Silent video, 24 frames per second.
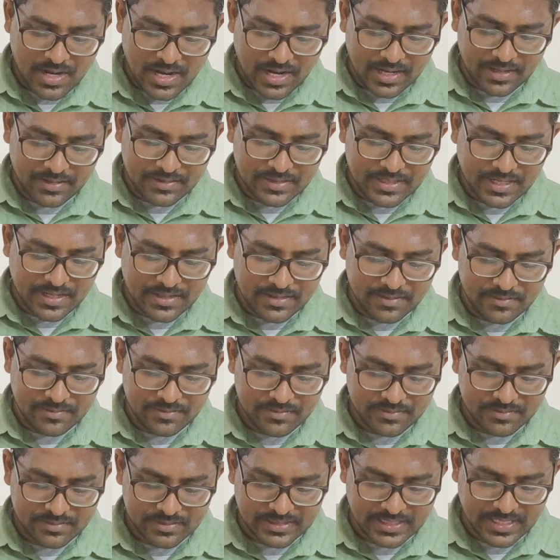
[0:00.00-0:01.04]
And
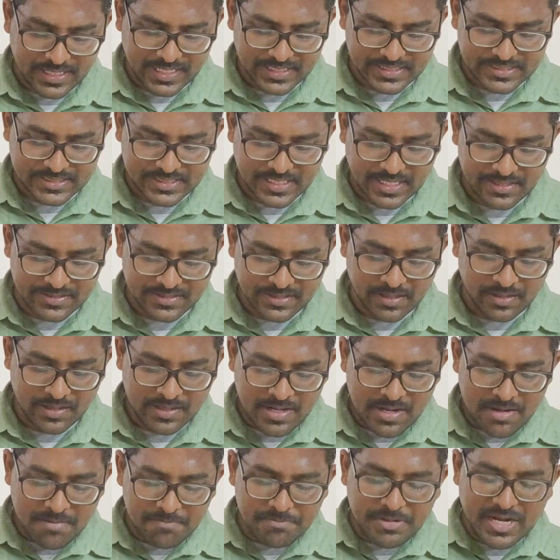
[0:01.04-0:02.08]
then the next stanza,
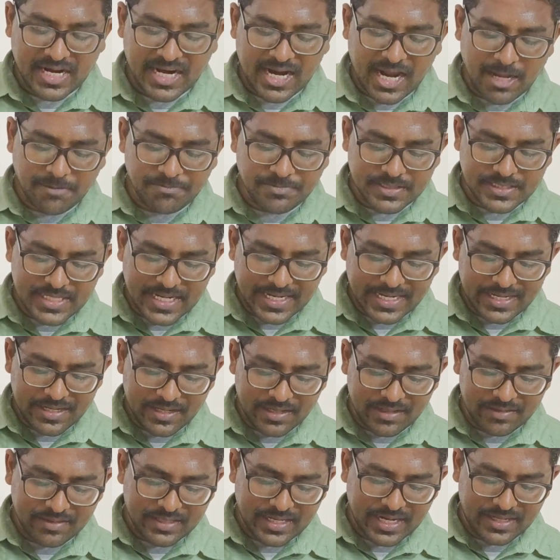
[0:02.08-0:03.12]
perhaps the
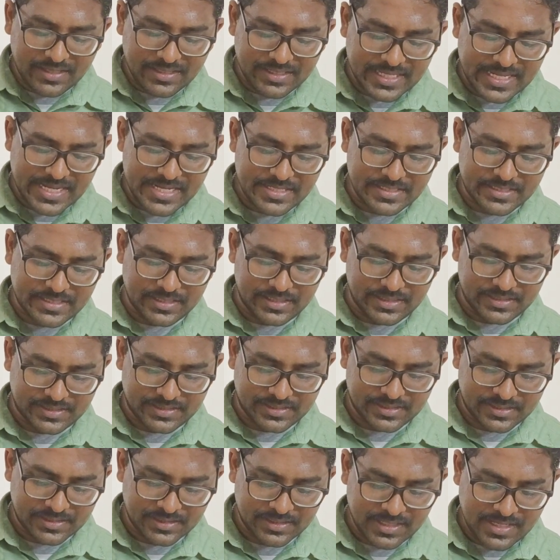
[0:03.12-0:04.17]
earth can teach
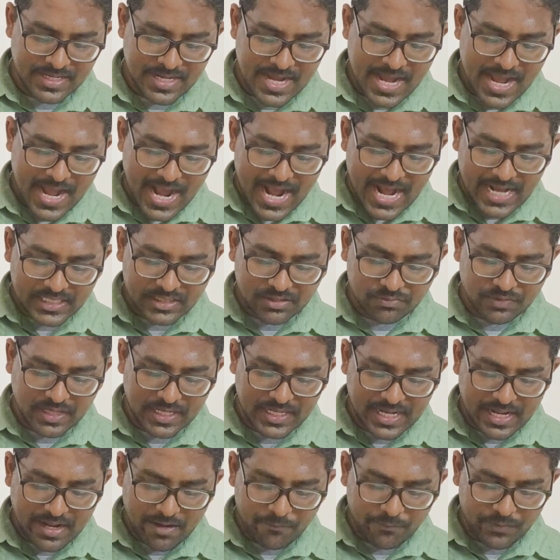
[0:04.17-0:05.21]
us, as
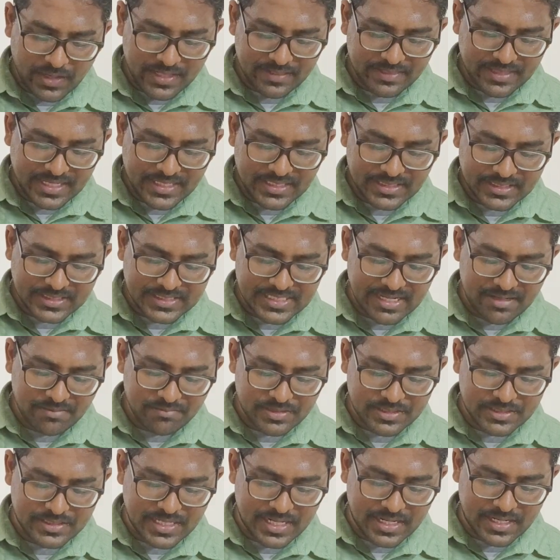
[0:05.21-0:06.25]
when everything
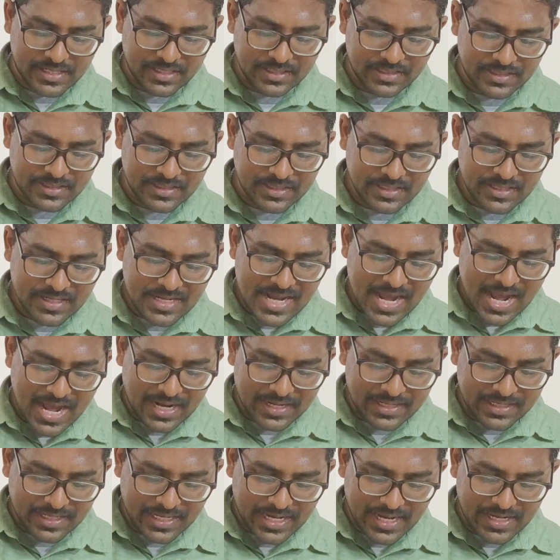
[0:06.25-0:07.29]
seems dead
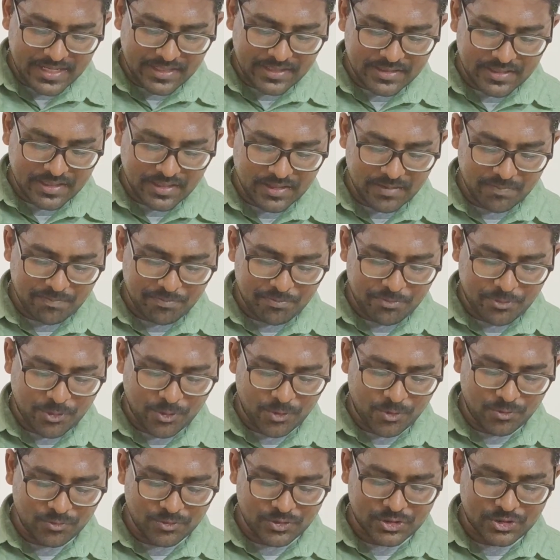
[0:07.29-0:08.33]
and later
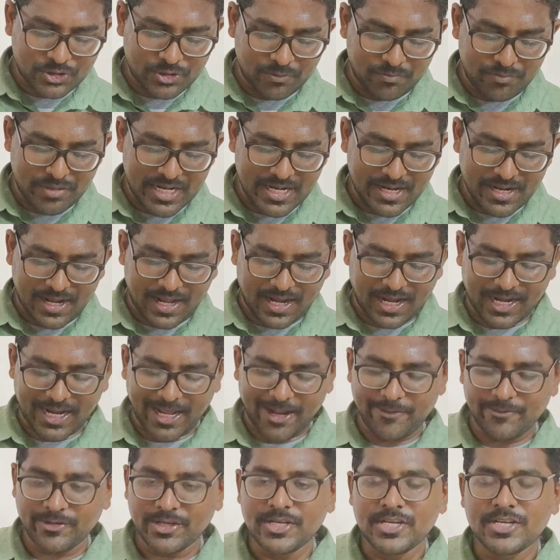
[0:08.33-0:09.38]
proves to be
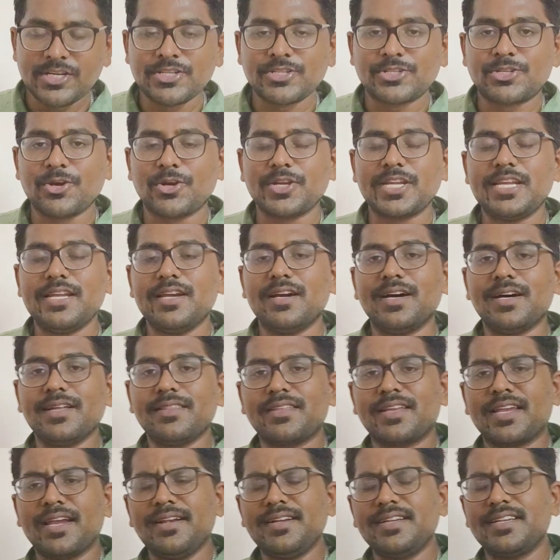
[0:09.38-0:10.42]
alive. So
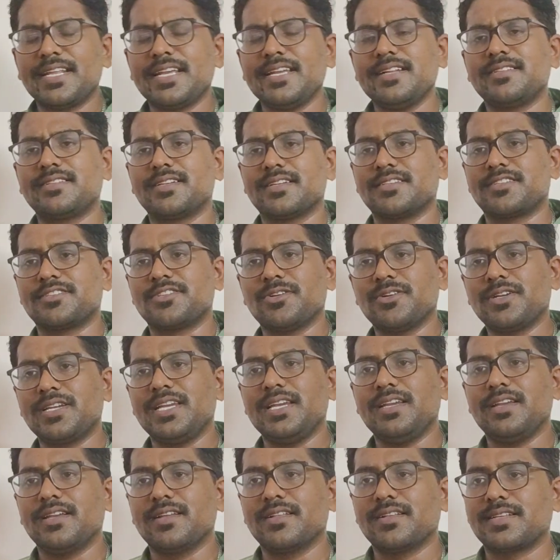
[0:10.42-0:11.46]
earth can teach us. So
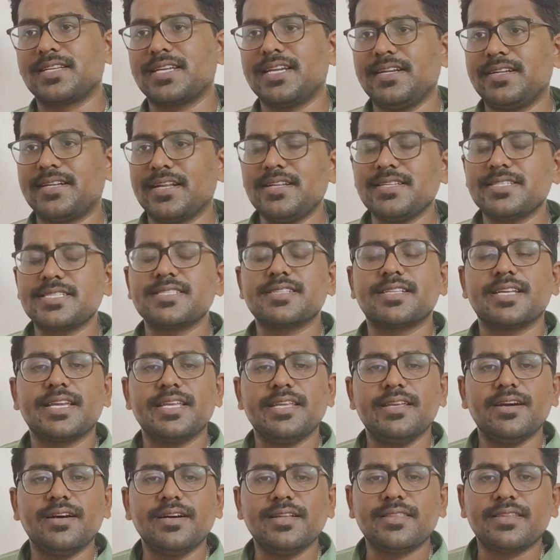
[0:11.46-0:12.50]
he tells
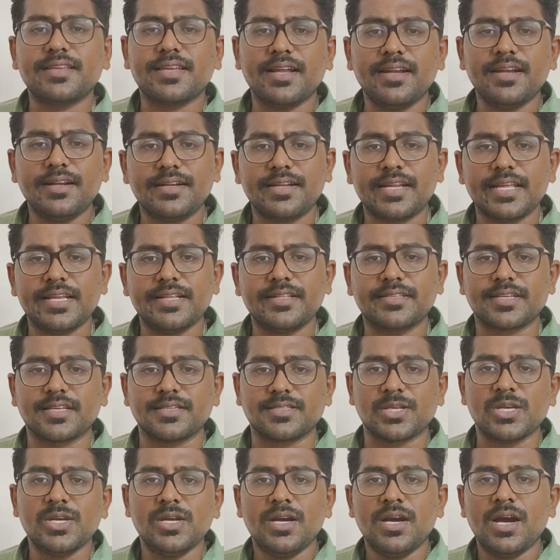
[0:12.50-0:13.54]
the earth can teach
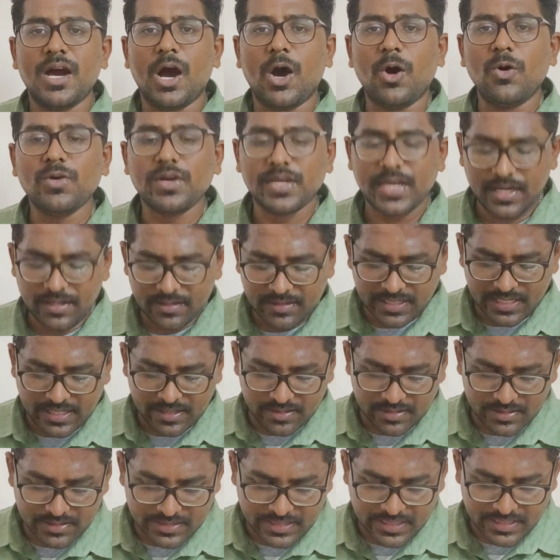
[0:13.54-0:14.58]
us. How can the
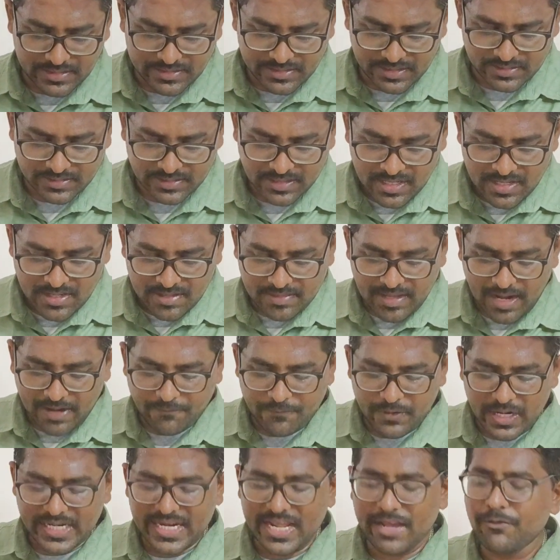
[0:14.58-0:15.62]
earth teach us?
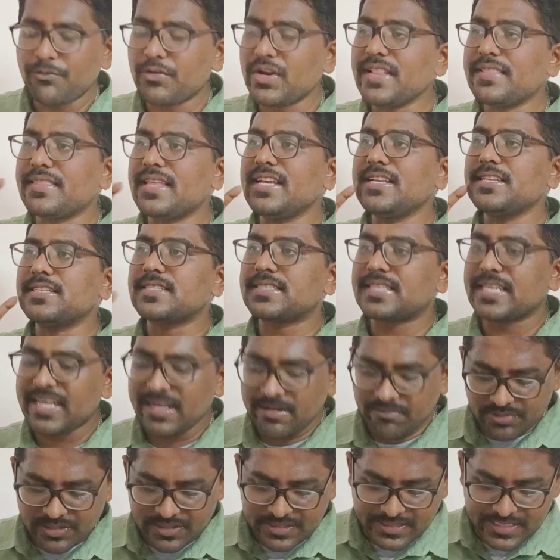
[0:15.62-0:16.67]
That when everything
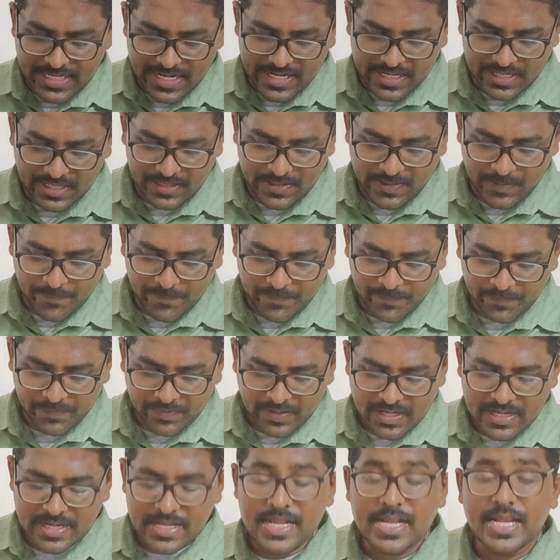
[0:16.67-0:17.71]
seems dead,
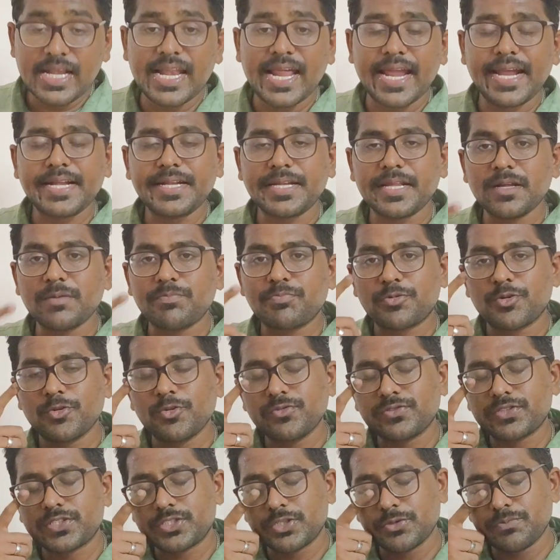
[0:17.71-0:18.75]
later
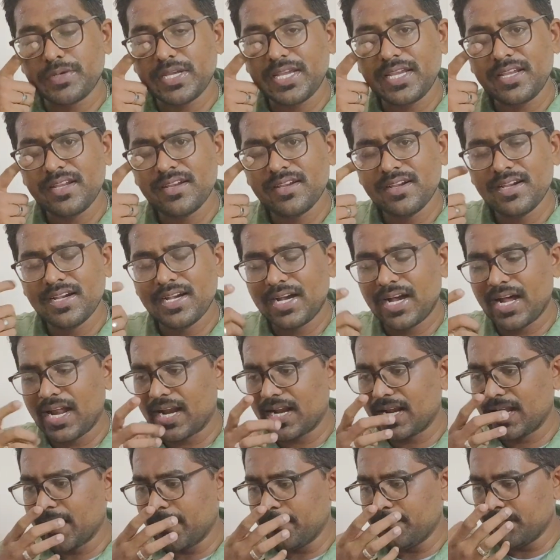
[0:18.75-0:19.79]
proves to be
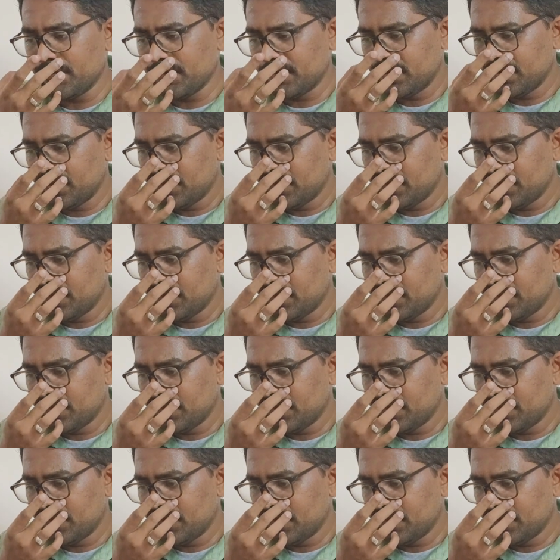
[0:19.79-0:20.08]
alive.